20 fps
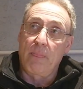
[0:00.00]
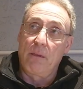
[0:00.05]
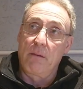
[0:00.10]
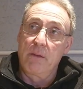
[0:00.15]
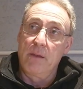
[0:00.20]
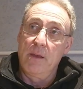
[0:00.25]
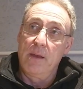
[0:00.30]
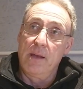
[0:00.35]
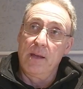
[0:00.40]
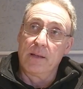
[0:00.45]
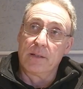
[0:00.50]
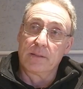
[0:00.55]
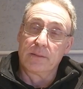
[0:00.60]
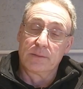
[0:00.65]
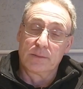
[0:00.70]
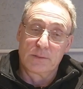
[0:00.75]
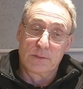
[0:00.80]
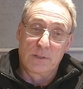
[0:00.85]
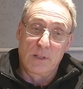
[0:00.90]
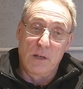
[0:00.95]
Yeah,
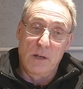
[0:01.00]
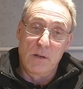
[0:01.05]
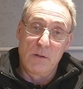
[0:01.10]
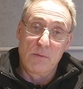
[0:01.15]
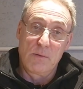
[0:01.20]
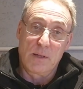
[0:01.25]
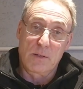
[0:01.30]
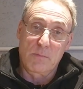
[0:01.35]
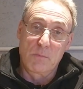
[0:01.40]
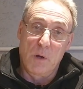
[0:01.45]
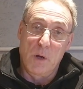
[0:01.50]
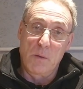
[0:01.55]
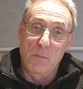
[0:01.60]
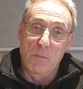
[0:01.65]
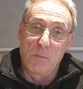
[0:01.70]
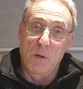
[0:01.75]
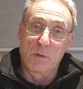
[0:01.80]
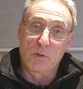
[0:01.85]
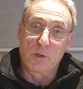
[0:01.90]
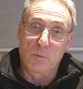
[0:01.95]
so that's my
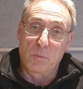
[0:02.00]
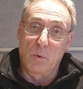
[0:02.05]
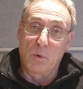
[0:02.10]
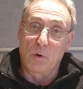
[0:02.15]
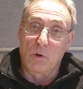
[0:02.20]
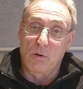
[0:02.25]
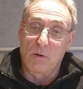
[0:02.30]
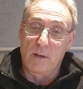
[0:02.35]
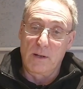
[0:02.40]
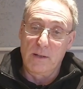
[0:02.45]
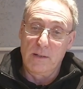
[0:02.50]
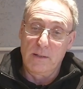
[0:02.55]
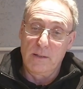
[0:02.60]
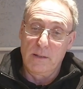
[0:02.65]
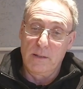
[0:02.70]
motorsport career,